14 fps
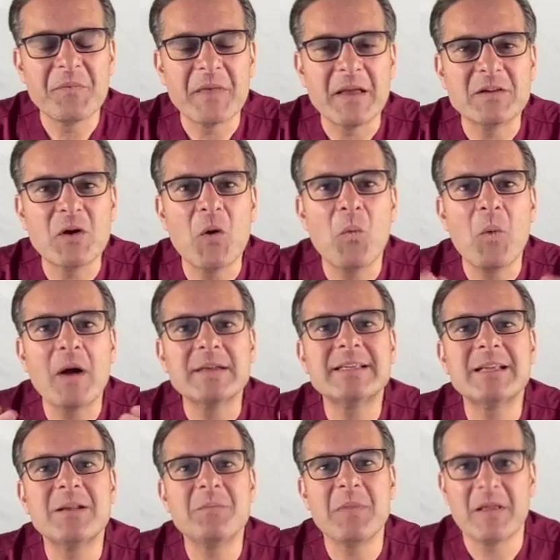They don't want
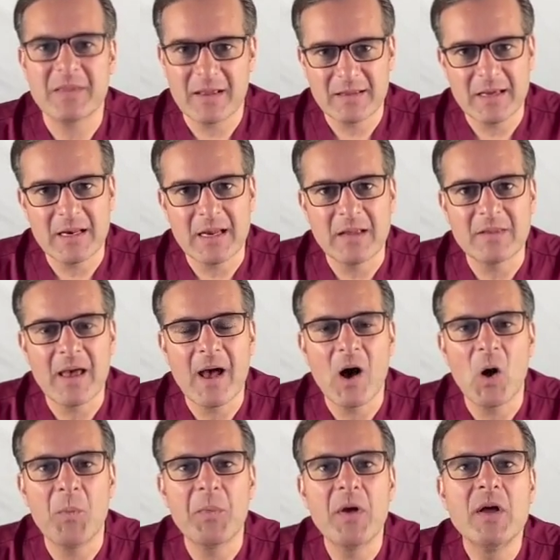to admit that they need the
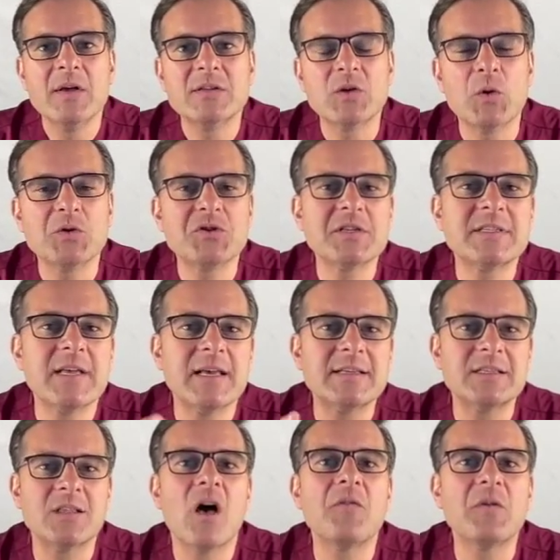help. So it just takes
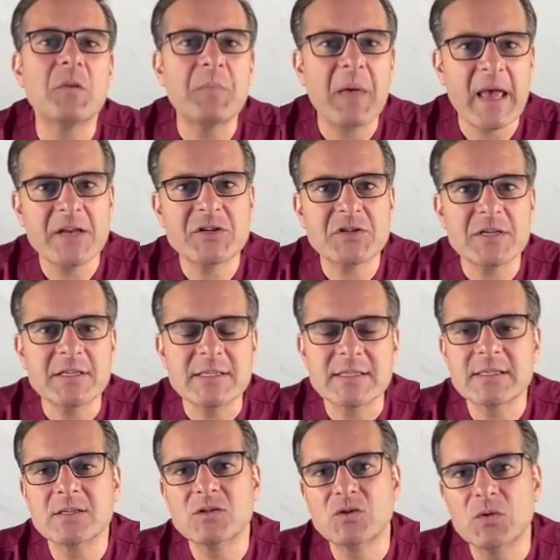love and
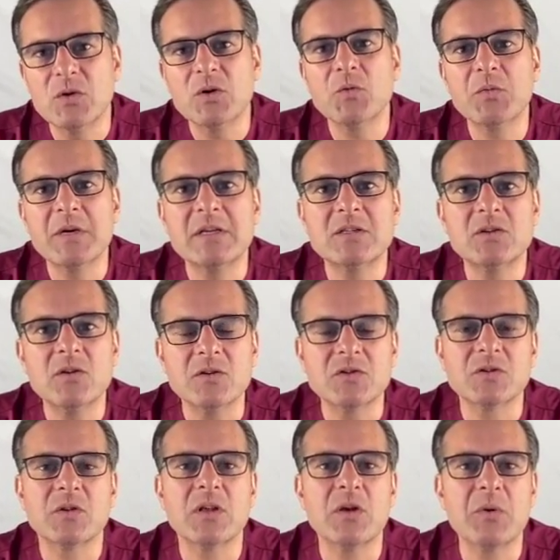patience. Do your research
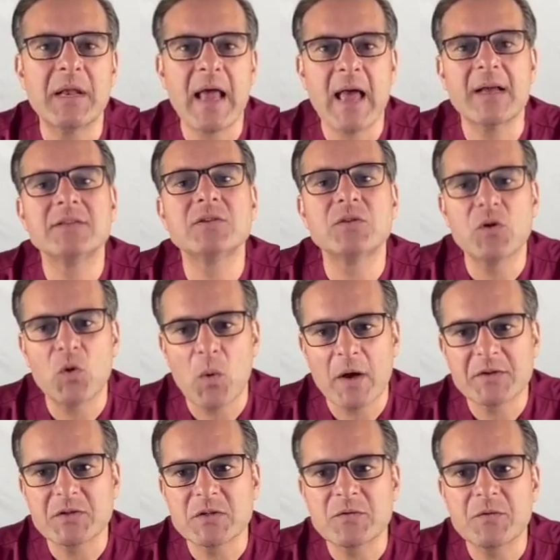so that you can answer their
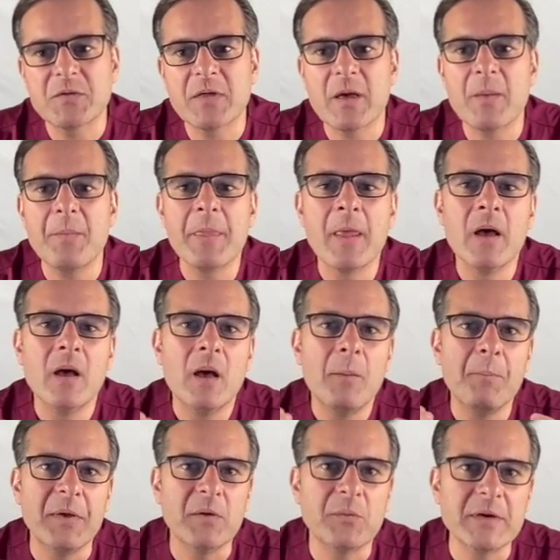questions for them.
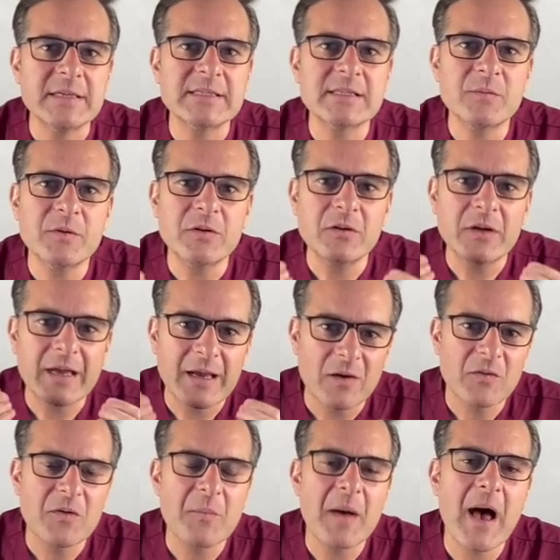Be reasonable,
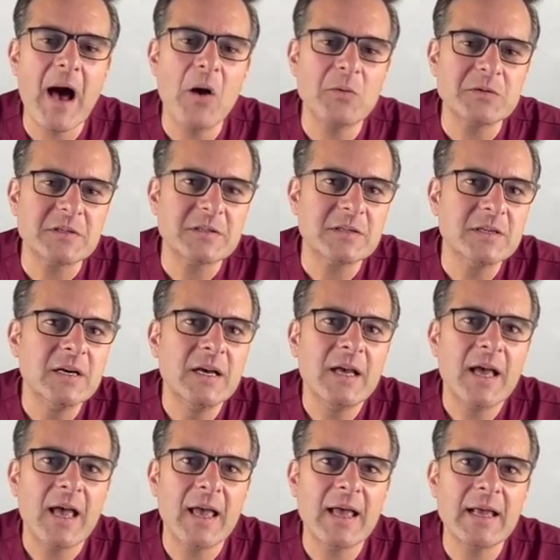hear them out,
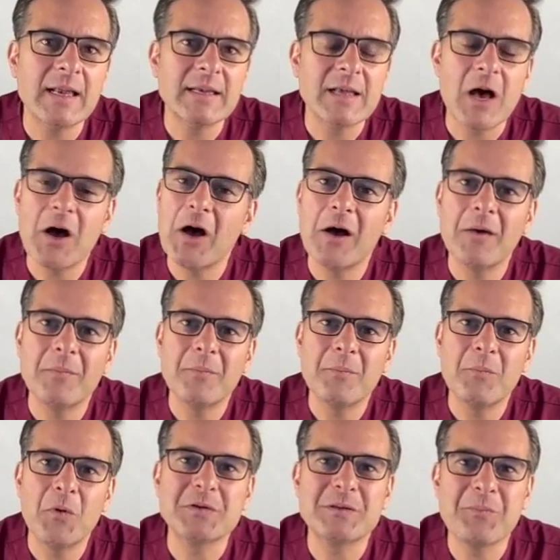and
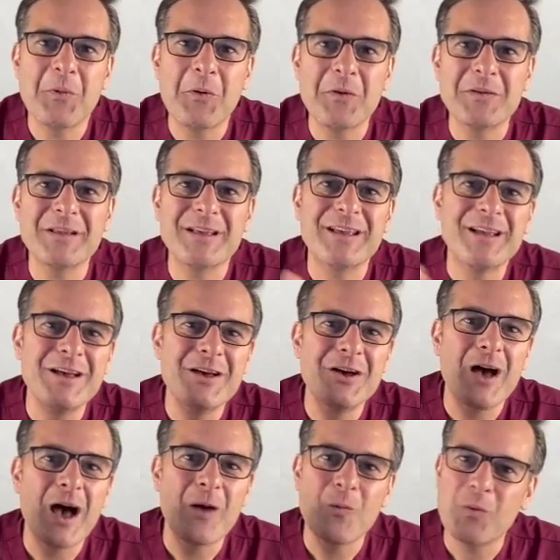most importantly,
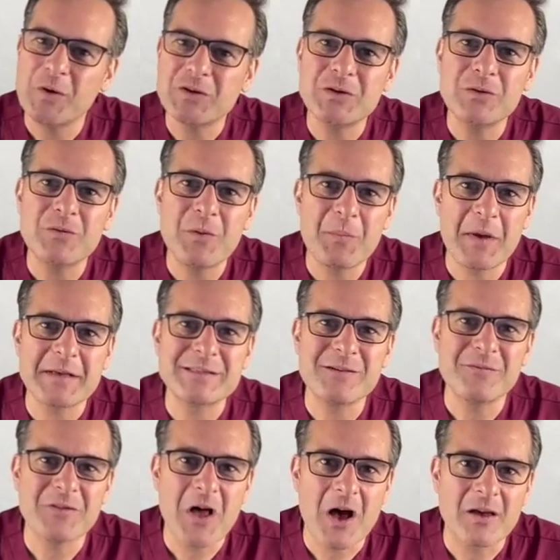I wish you the best
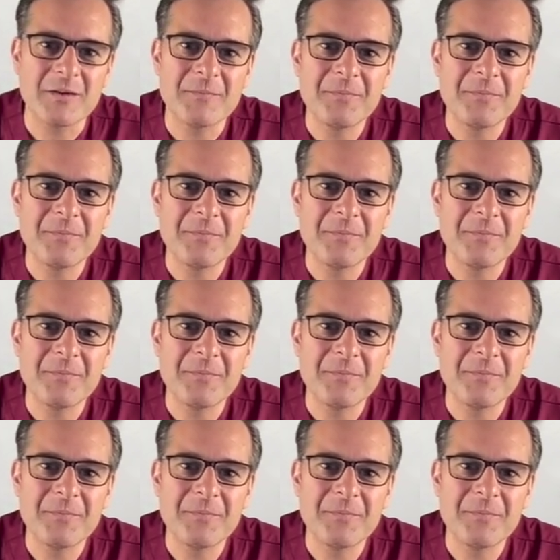of luck.